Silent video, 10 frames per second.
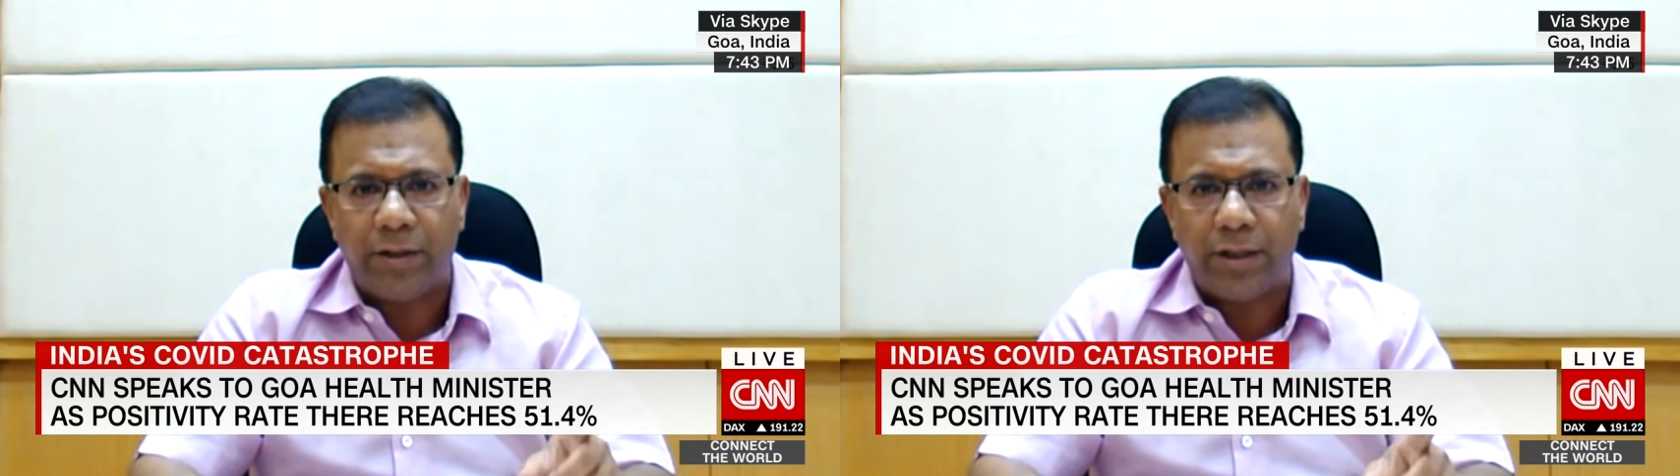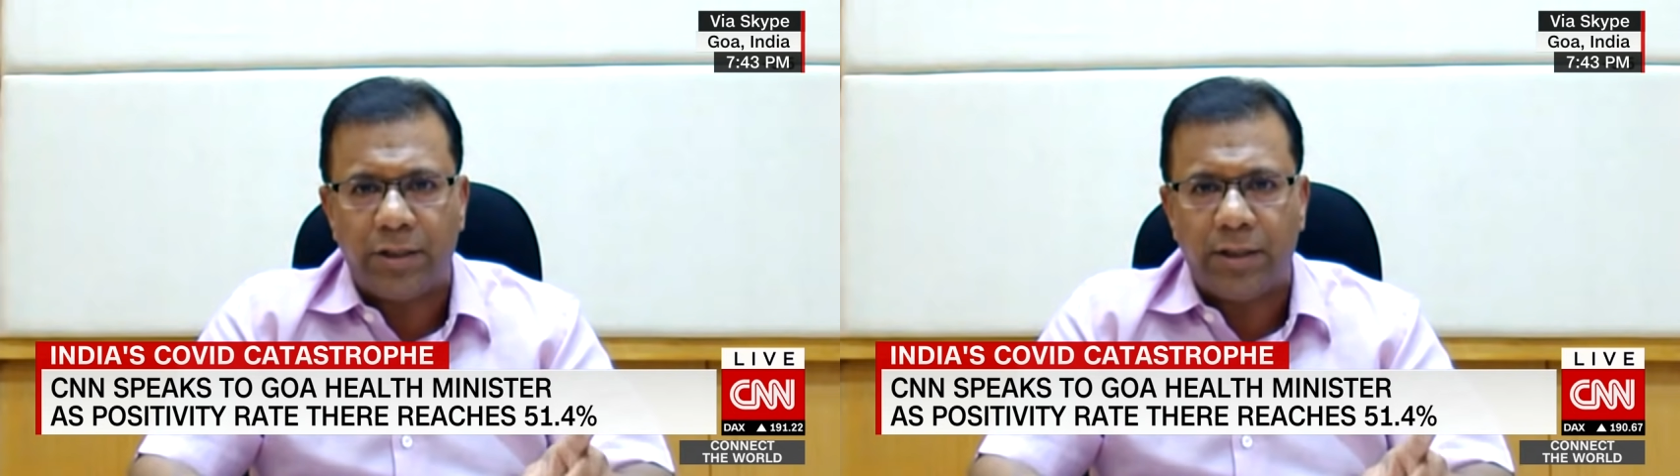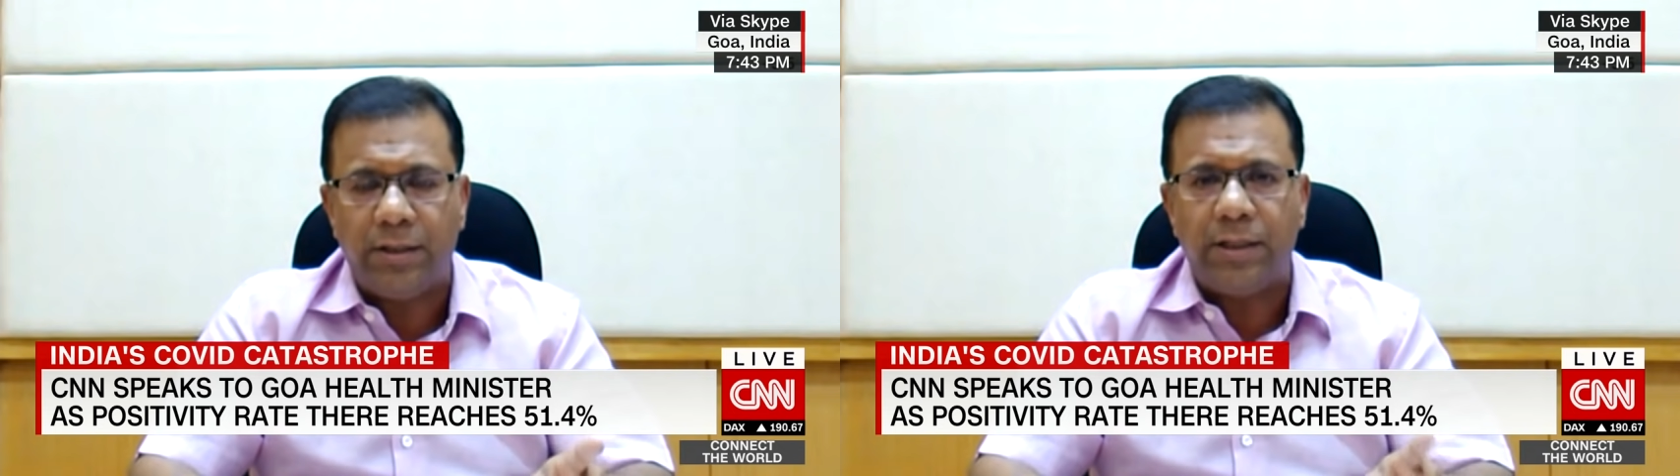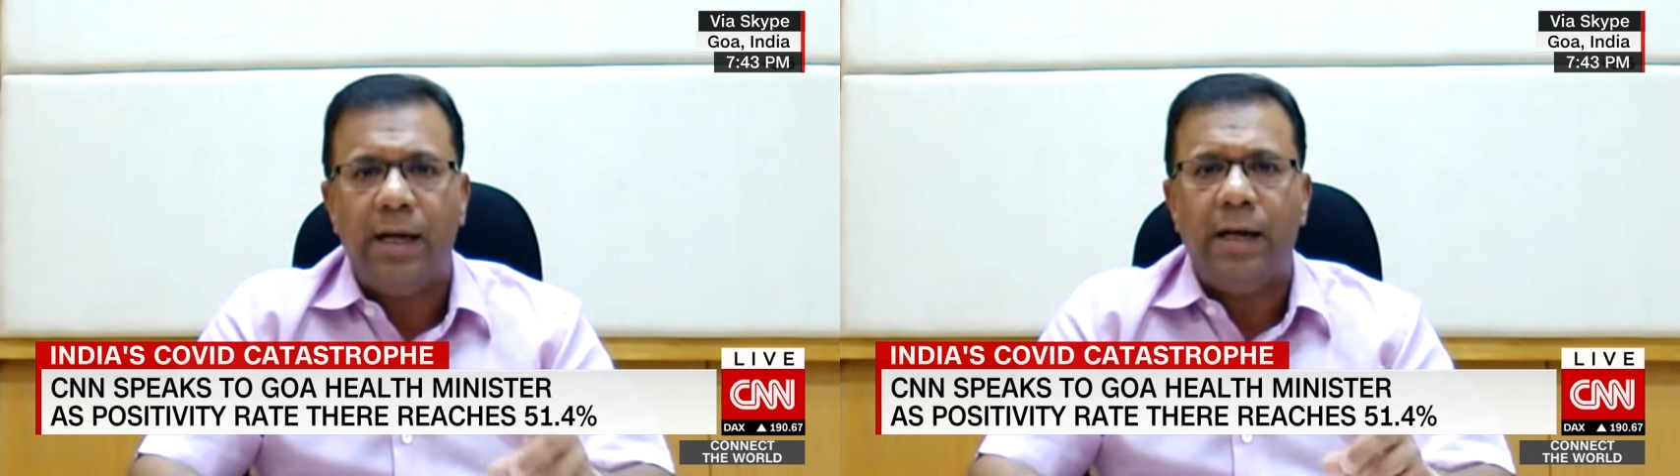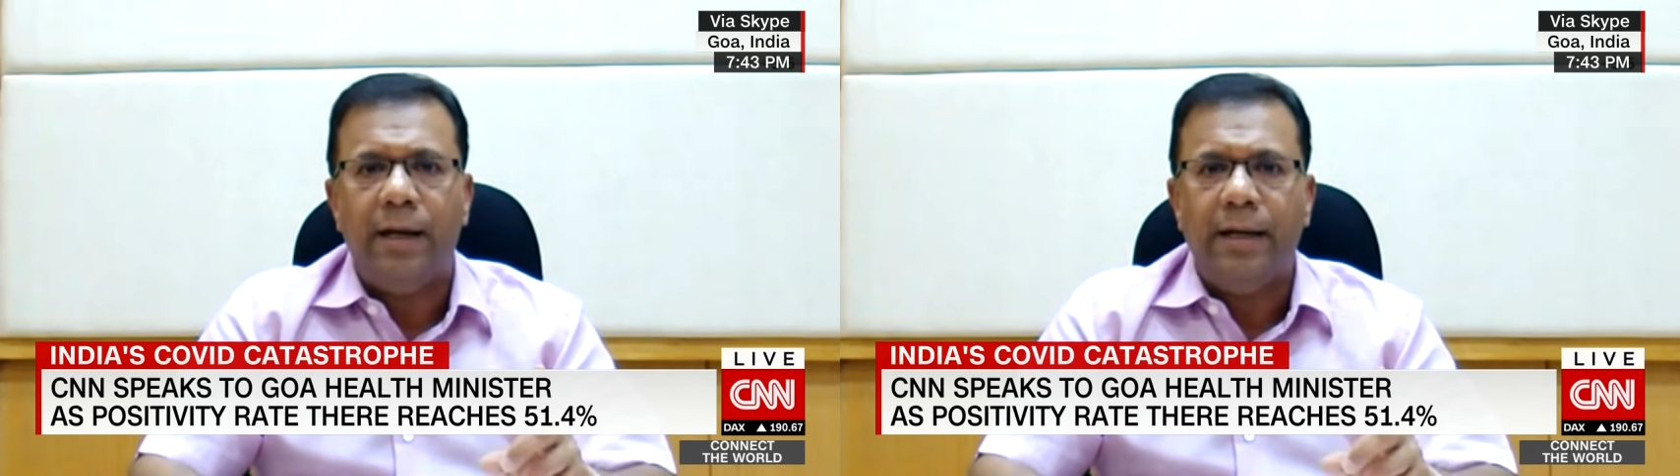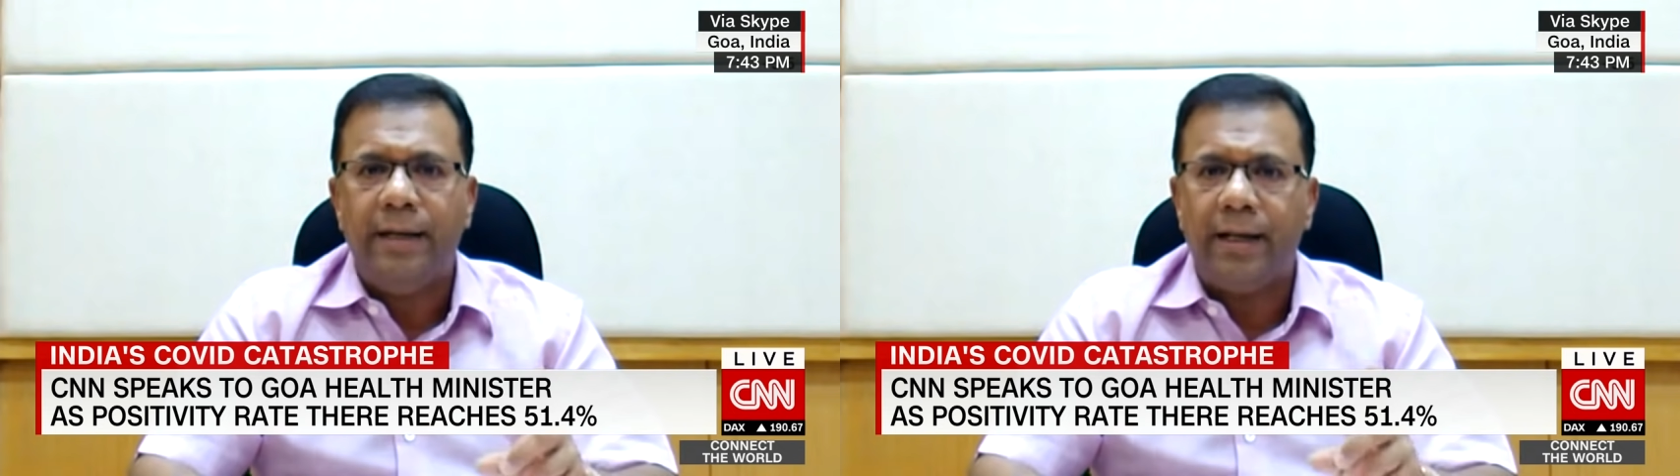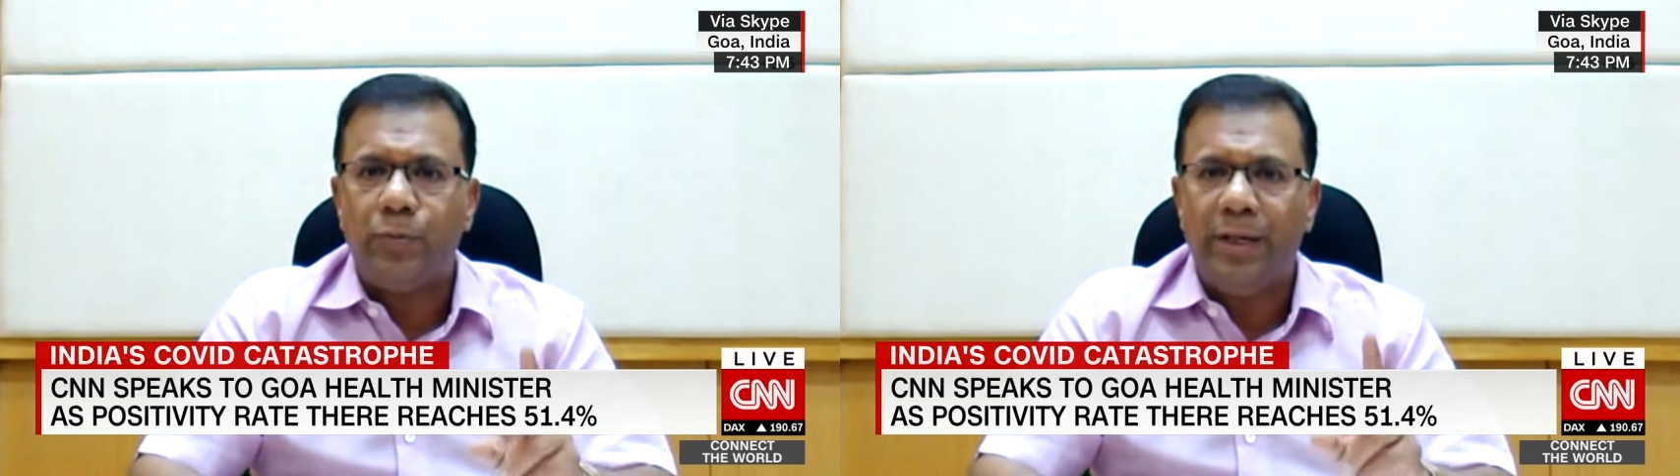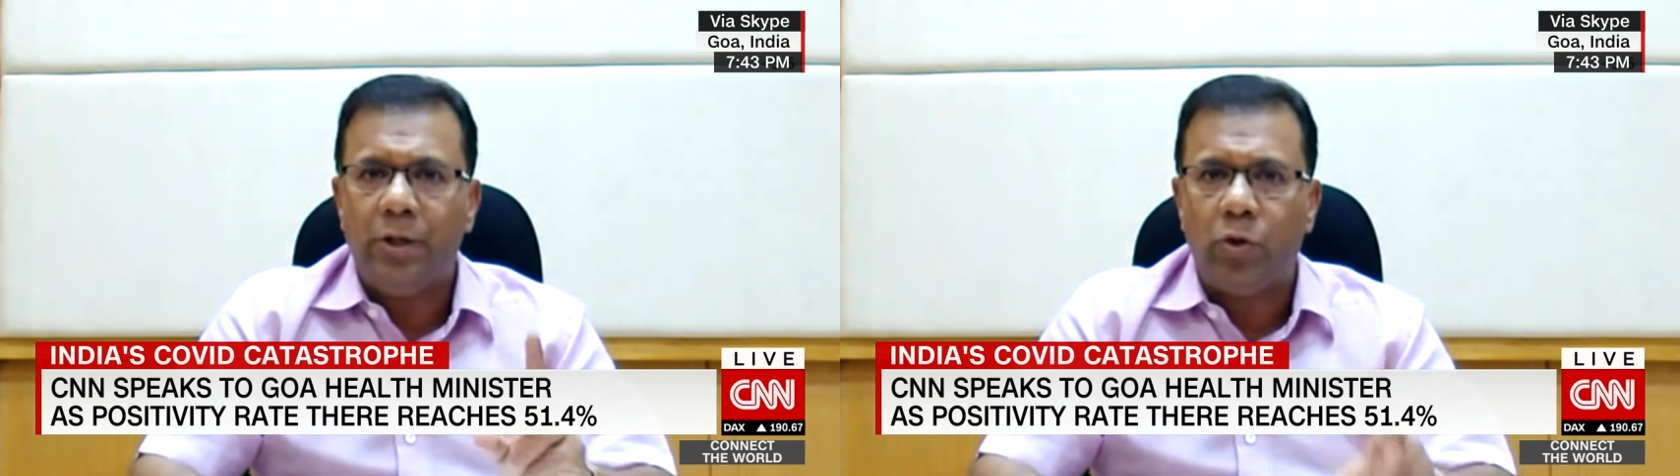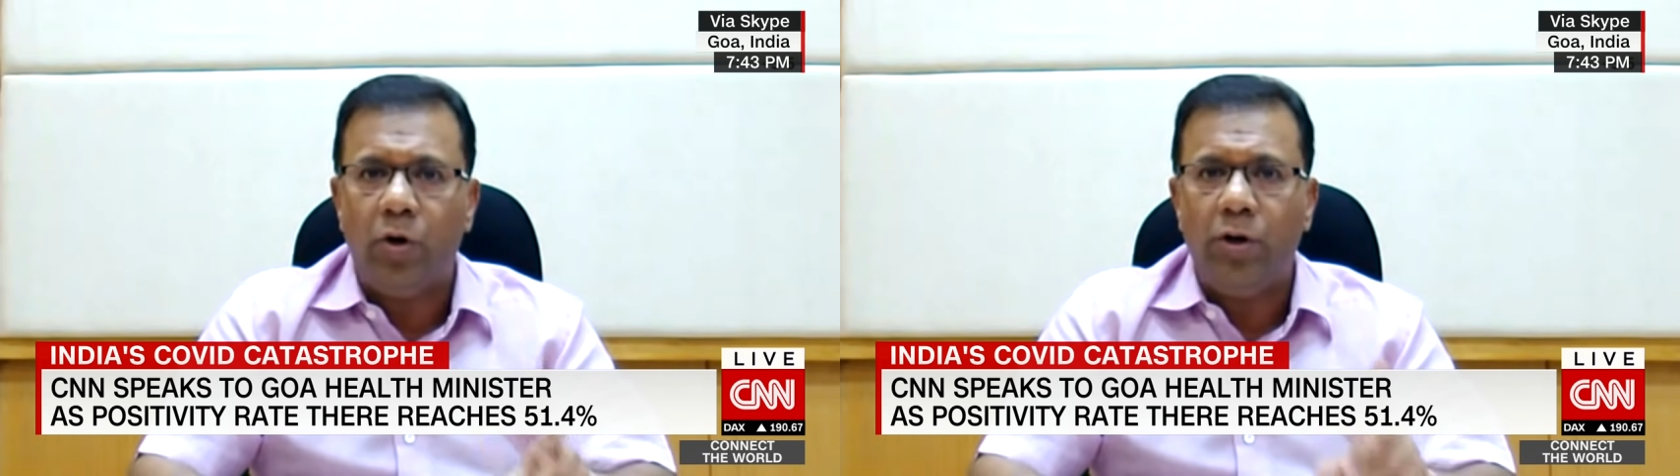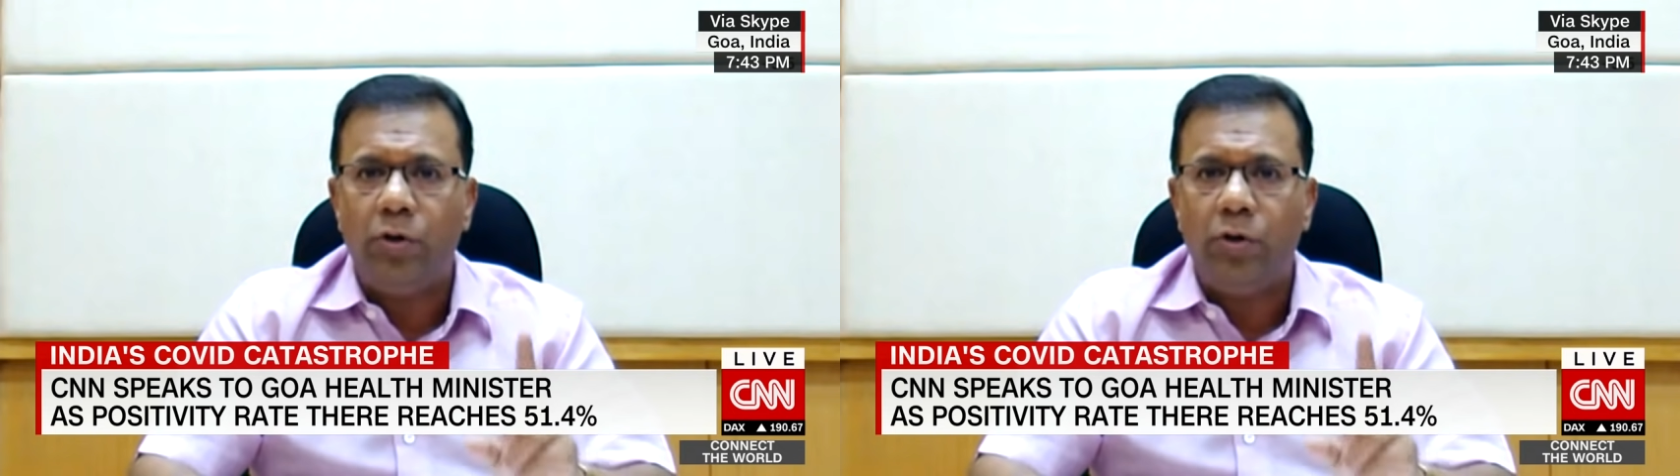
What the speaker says: restrictions. He has been told